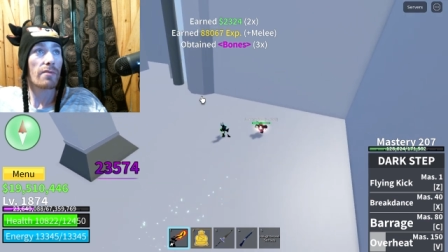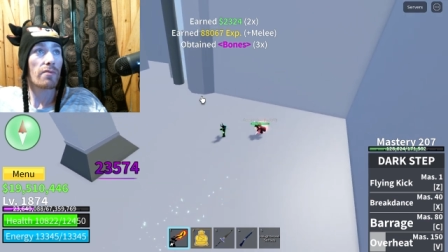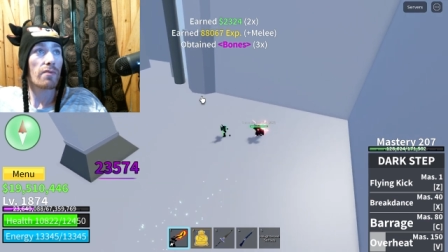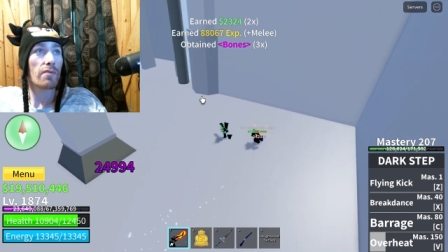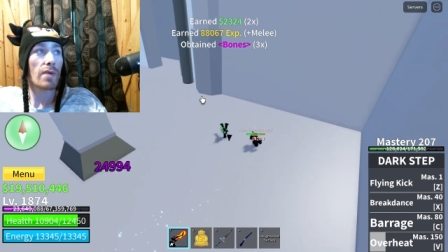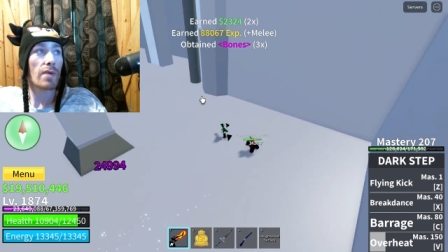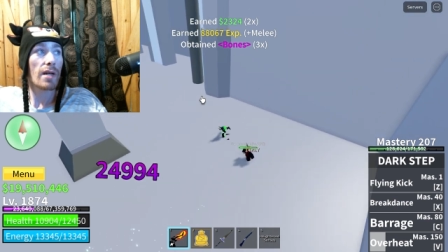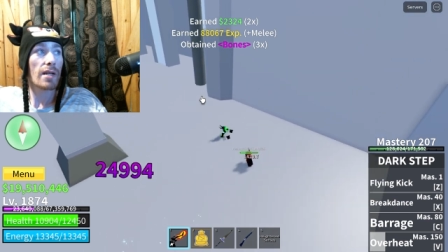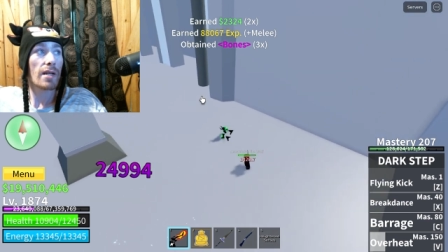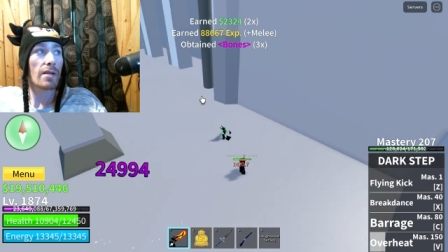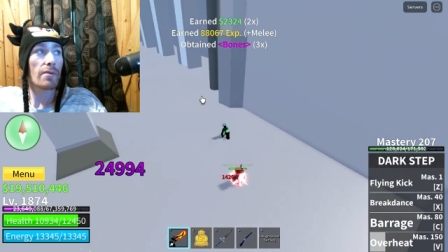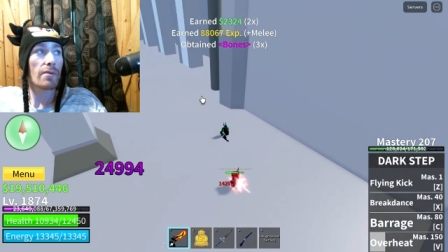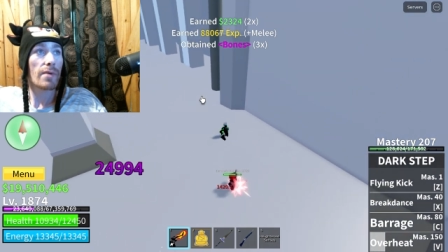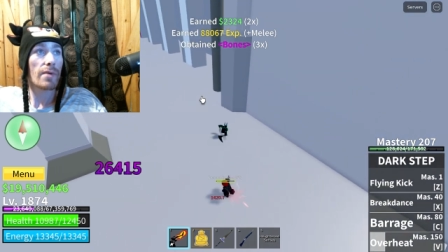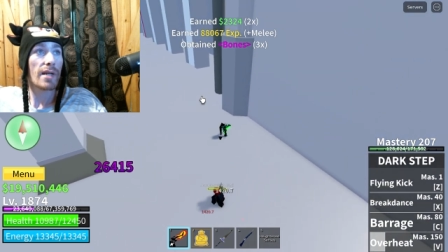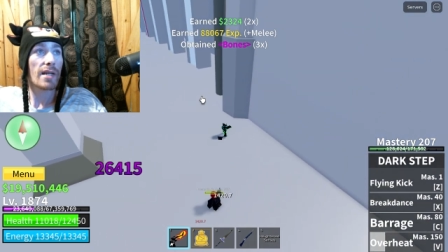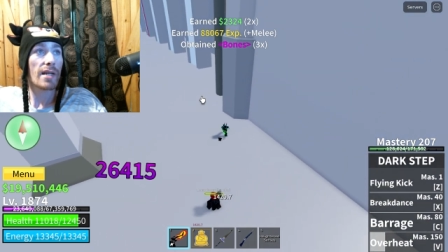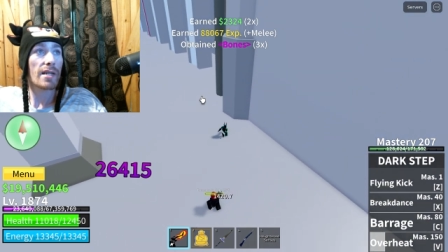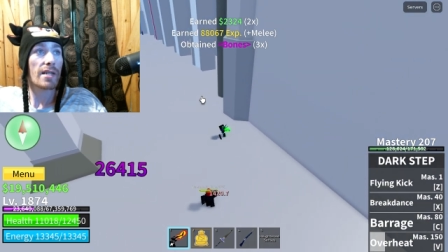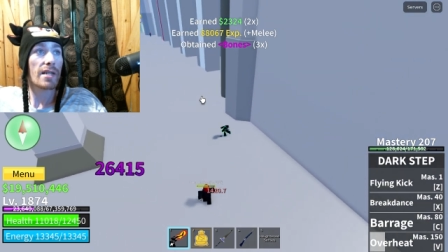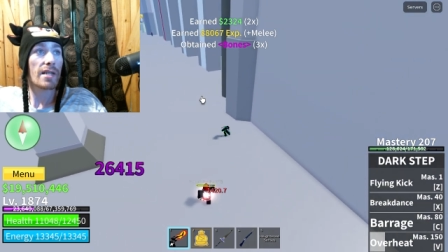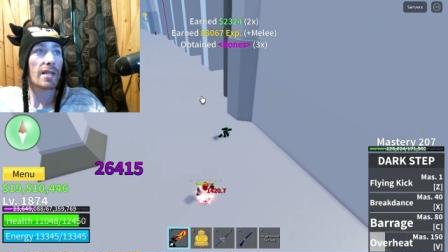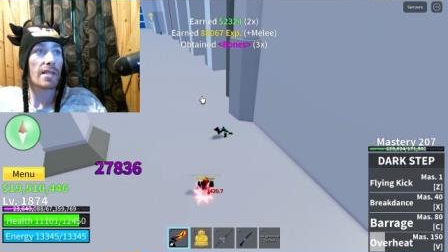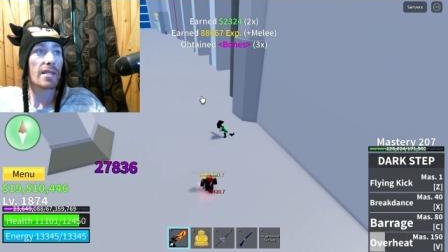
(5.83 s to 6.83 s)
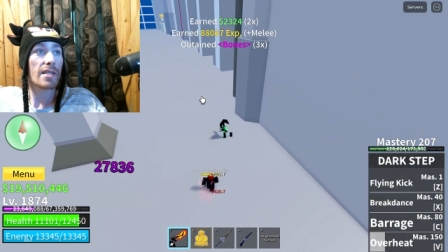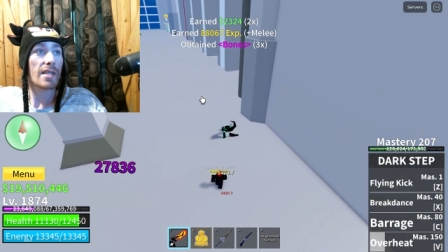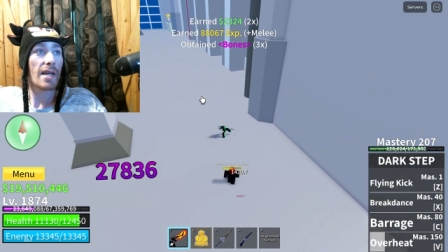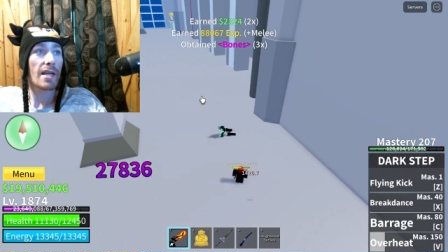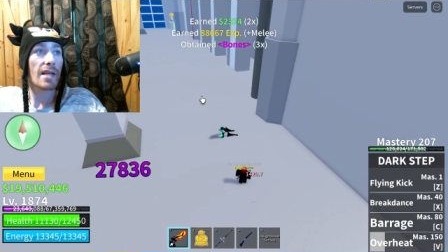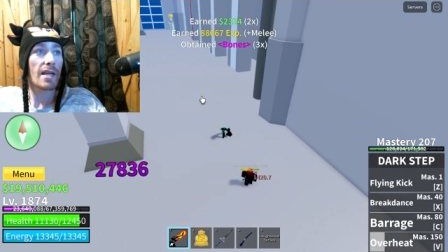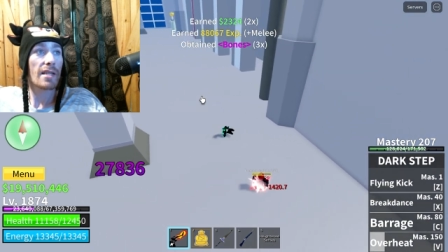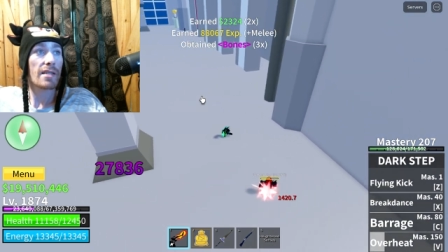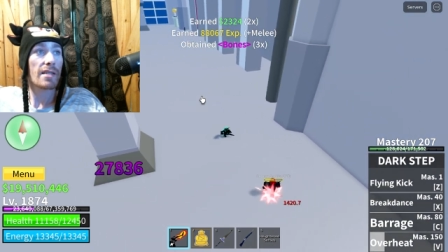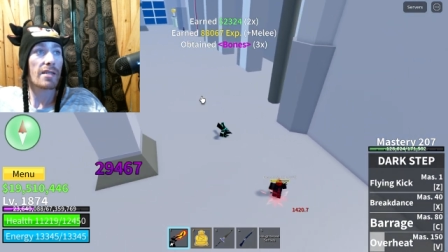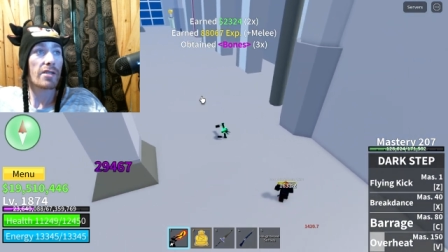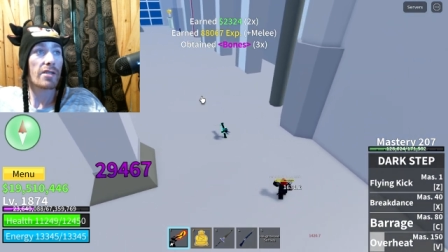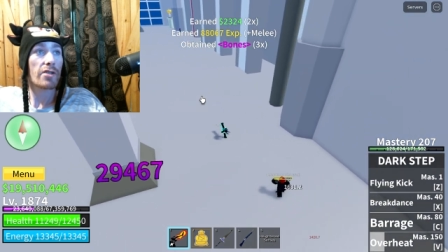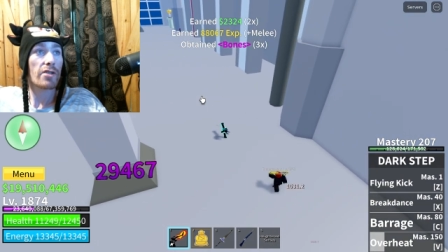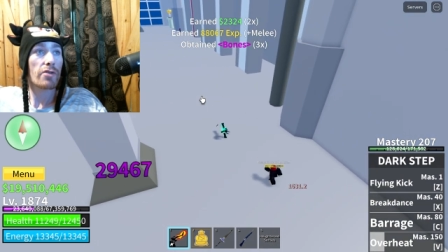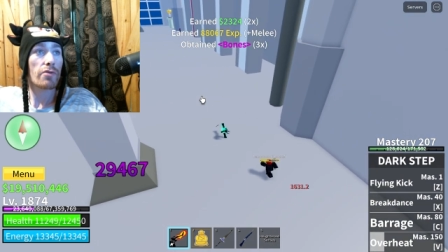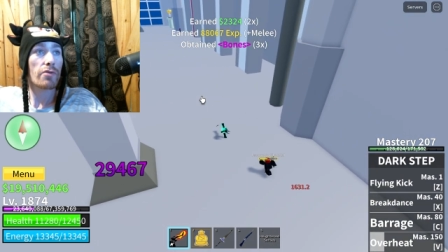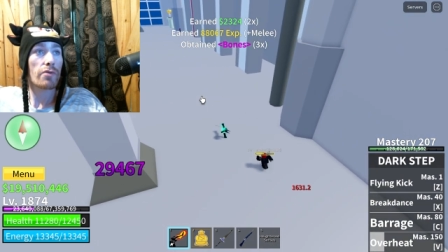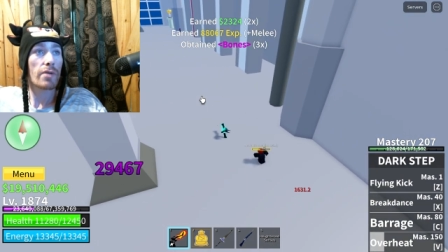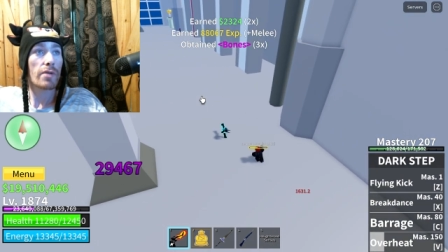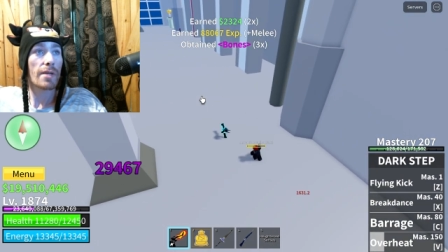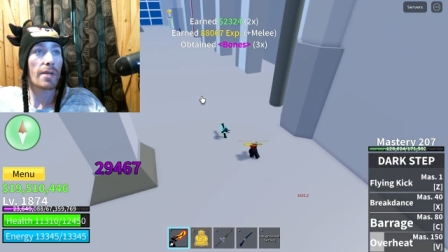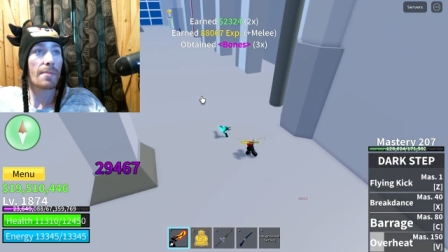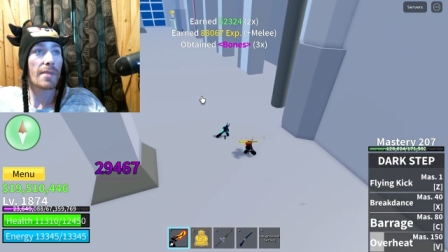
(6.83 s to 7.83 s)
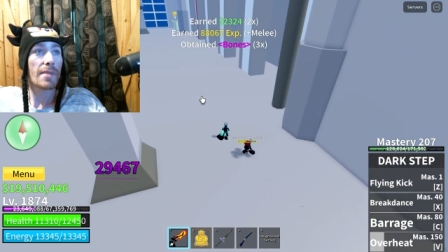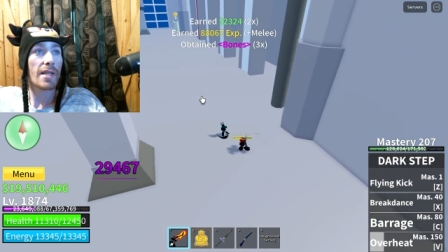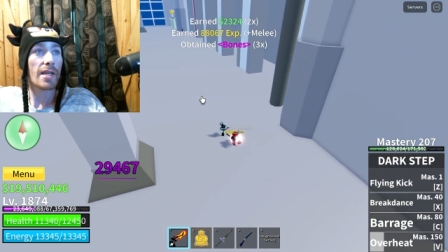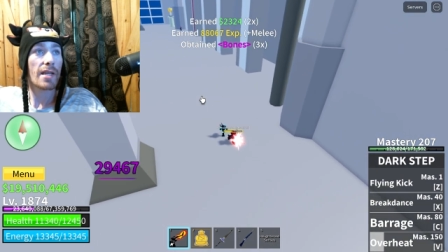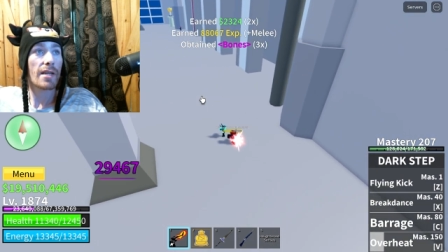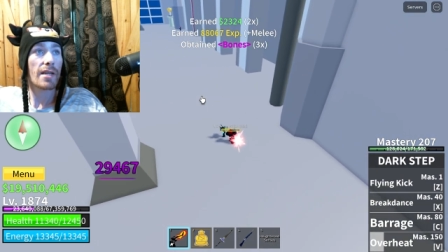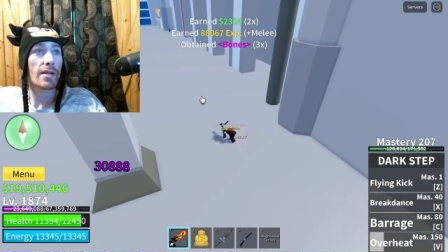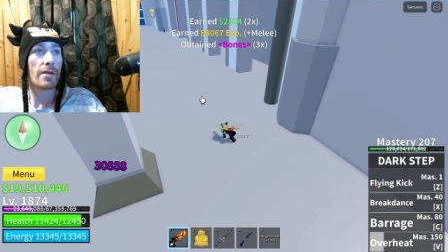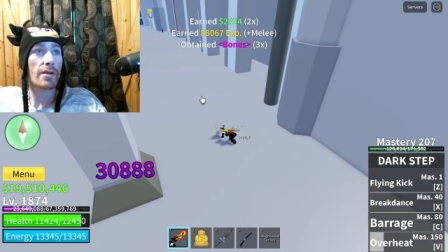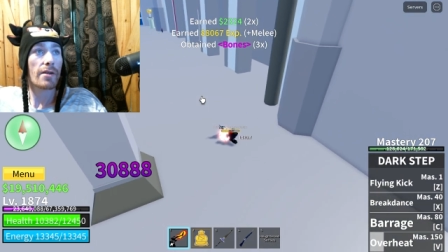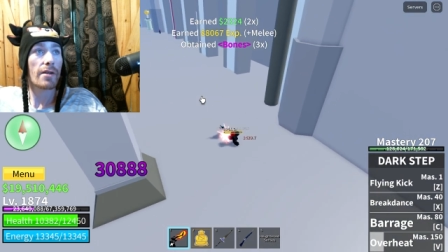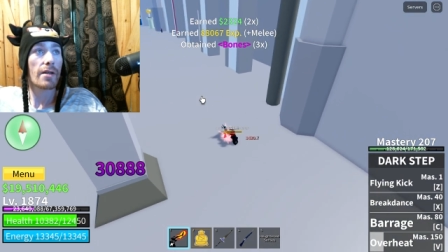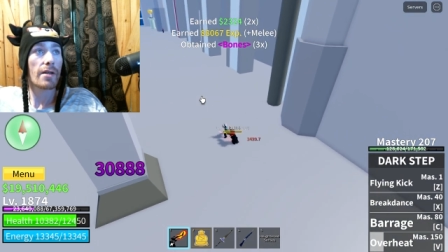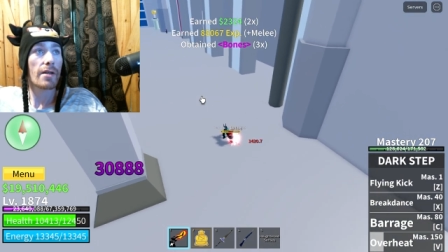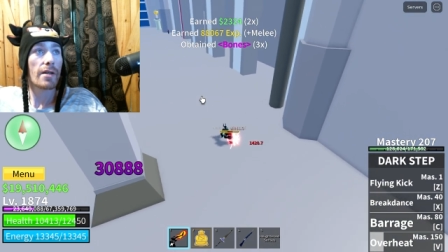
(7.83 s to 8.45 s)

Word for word: running around inside of this crypt here,